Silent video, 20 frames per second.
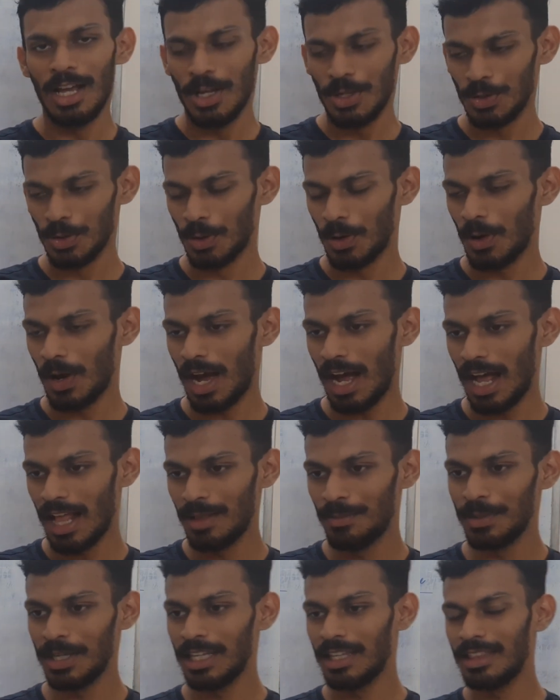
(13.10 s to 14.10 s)
So
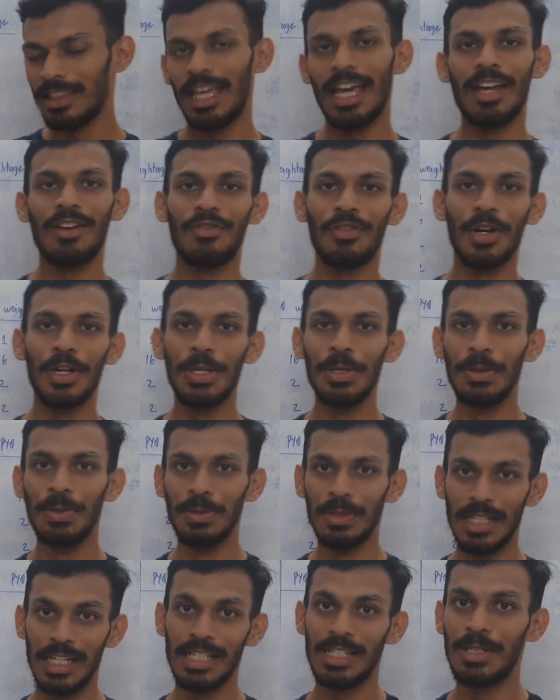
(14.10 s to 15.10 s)
I'll be there for
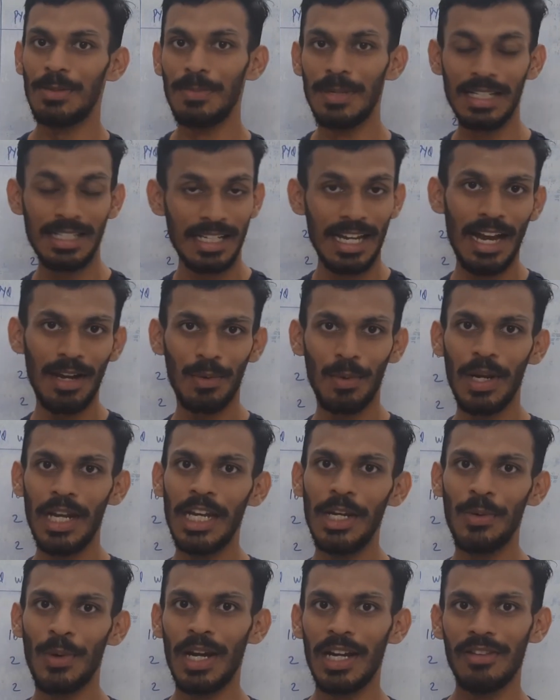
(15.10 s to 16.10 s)
you this BitSat
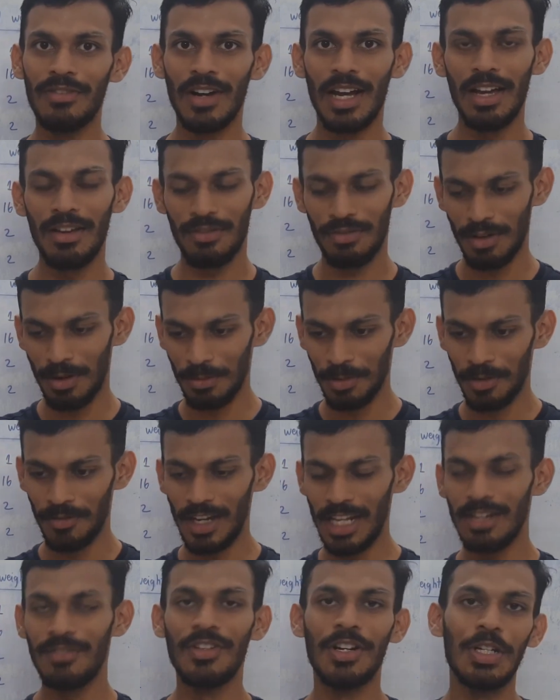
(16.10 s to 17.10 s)
2025 from the
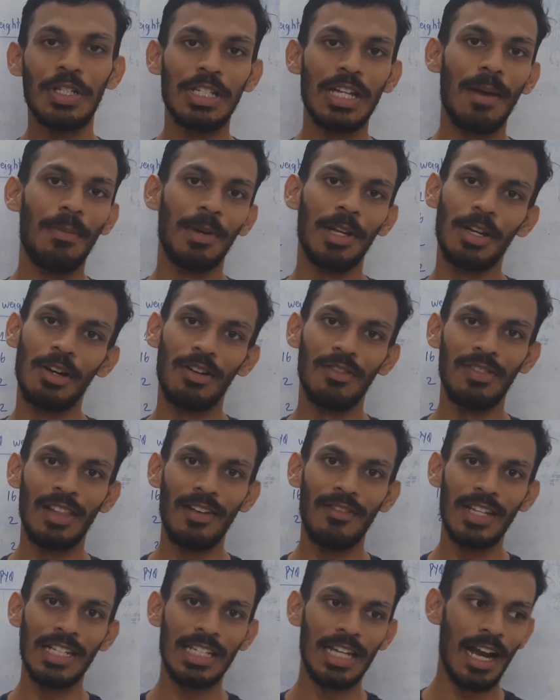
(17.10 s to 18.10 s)
very first chapter of
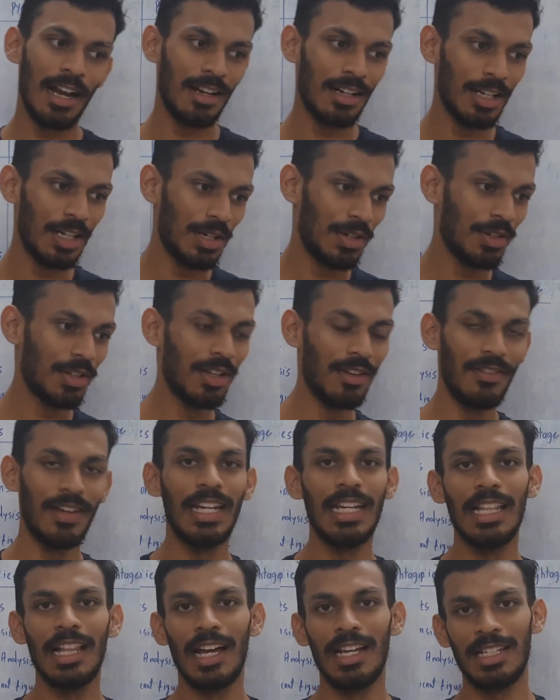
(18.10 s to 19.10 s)
11 standard to the
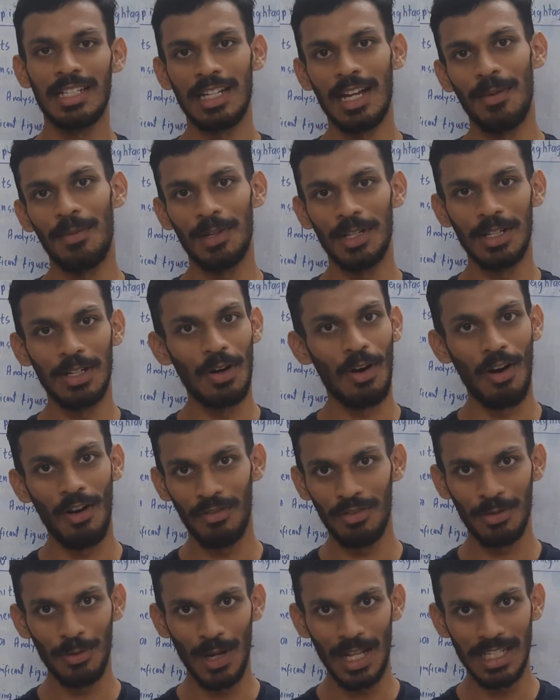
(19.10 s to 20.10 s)
very last chapter
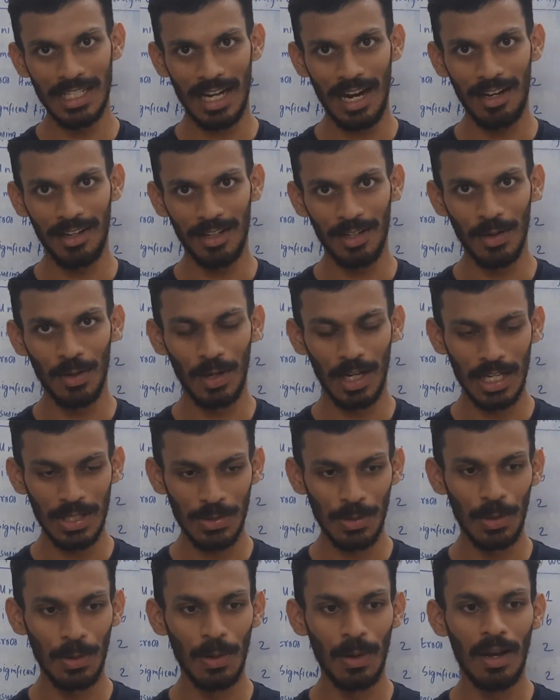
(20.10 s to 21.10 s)
of 12 standard. Okay,
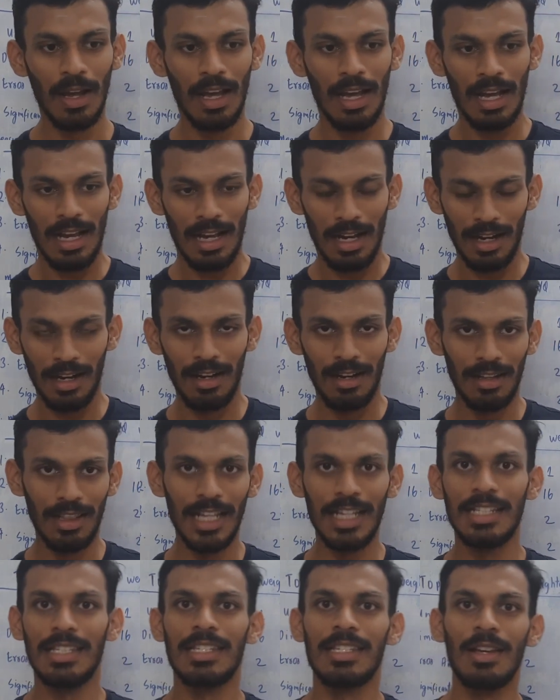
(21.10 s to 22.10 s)
so uh,
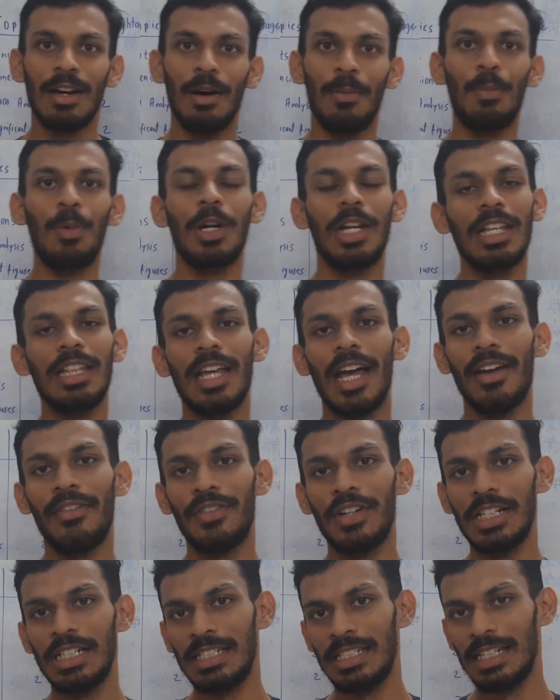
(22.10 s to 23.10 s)
let's put in the
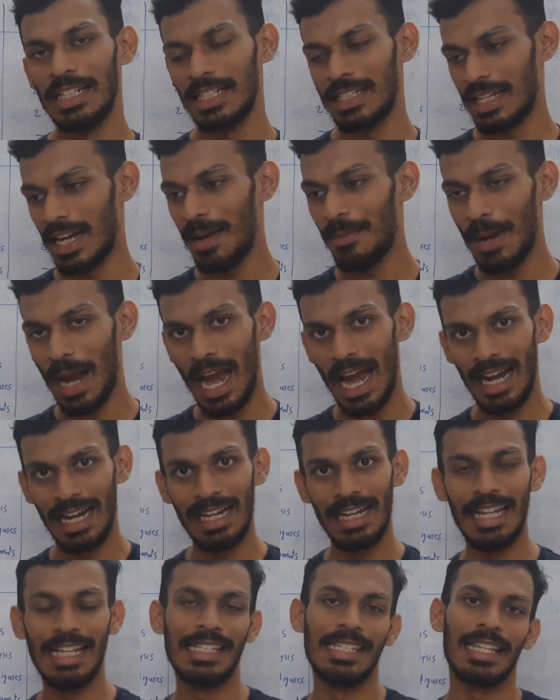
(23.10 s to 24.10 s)
efforts this time
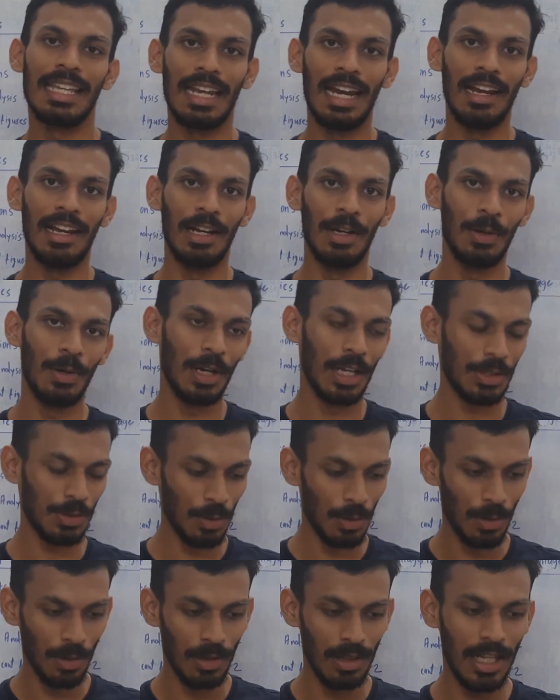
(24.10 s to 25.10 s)
and let's crack it. Okay,
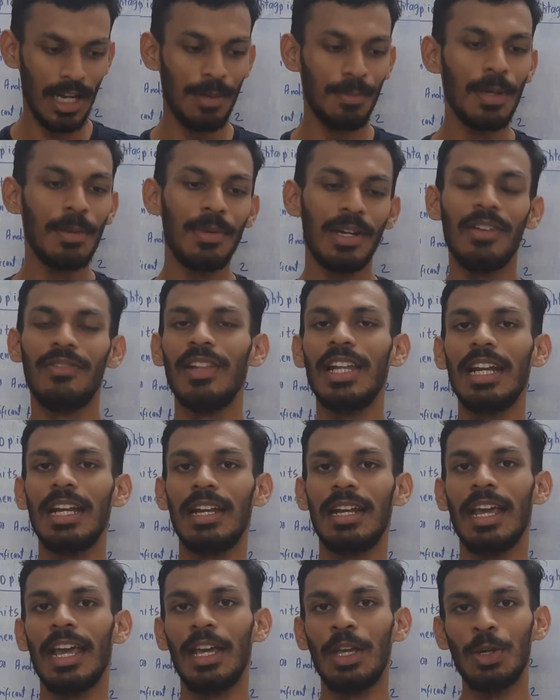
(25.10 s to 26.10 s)
so let me briefly
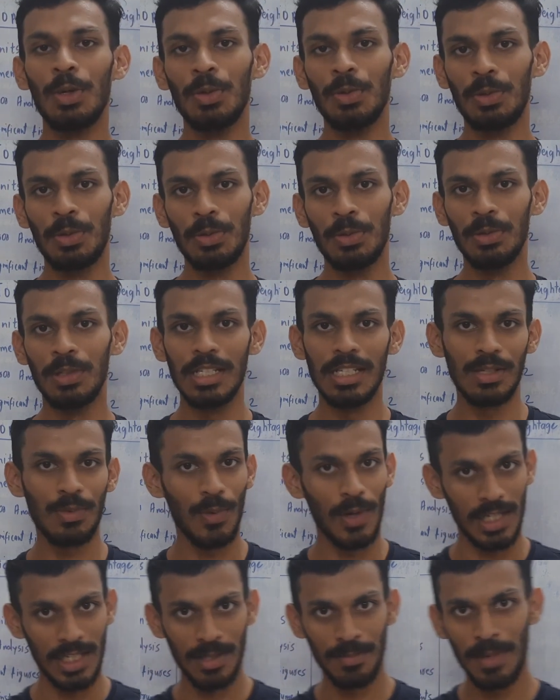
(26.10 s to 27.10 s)
take you through this
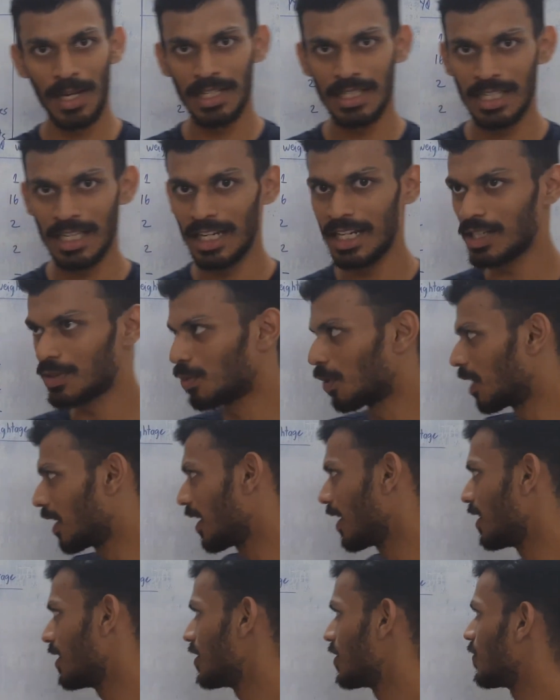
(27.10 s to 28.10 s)
question bank series, what
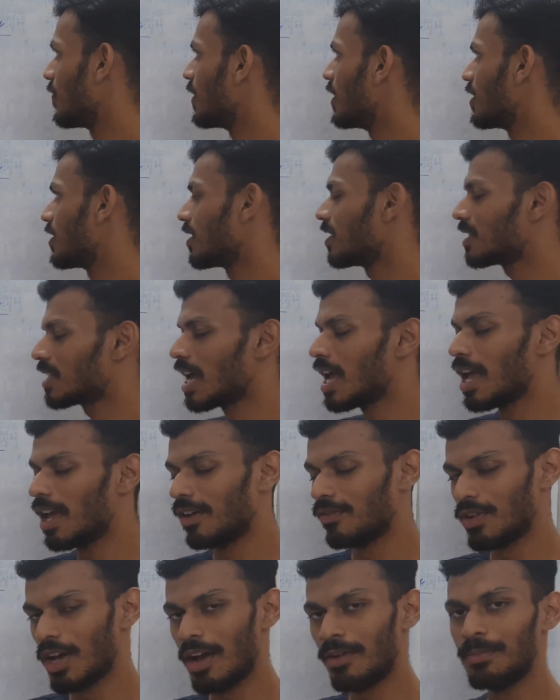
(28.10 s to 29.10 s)
are its features,
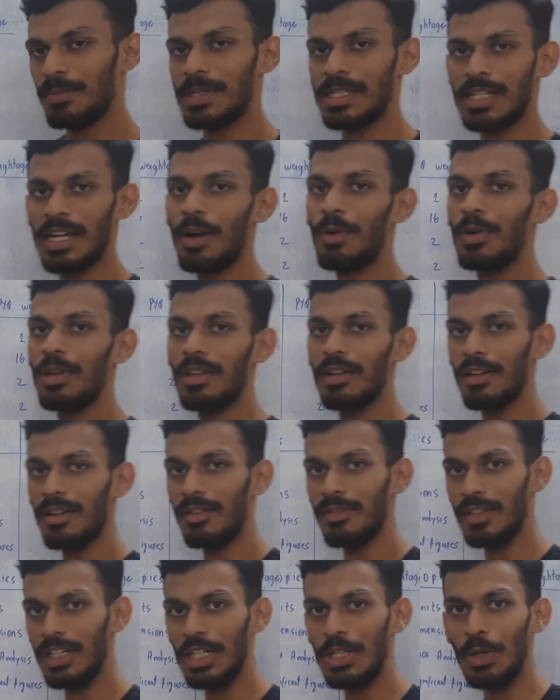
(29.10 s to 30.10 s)
if you have missed out the
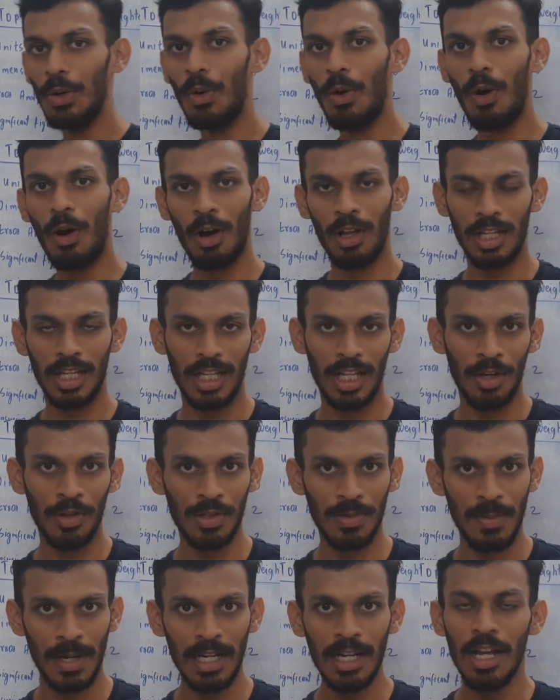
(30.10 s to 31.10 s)
video on
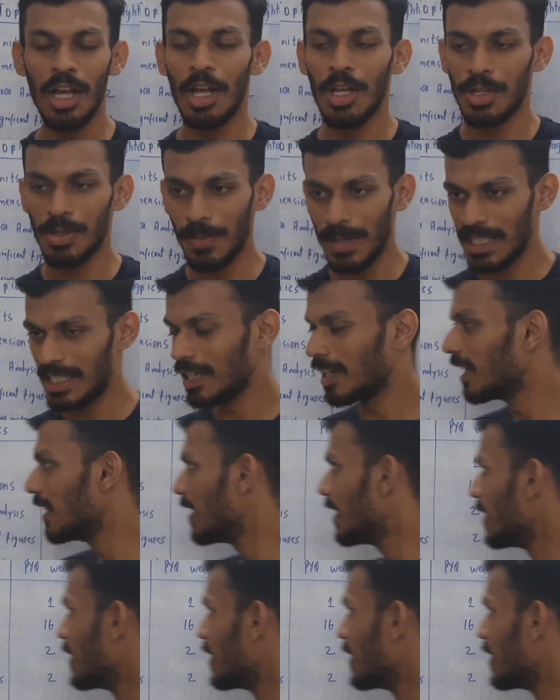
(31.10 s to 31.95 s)
announcement. So basically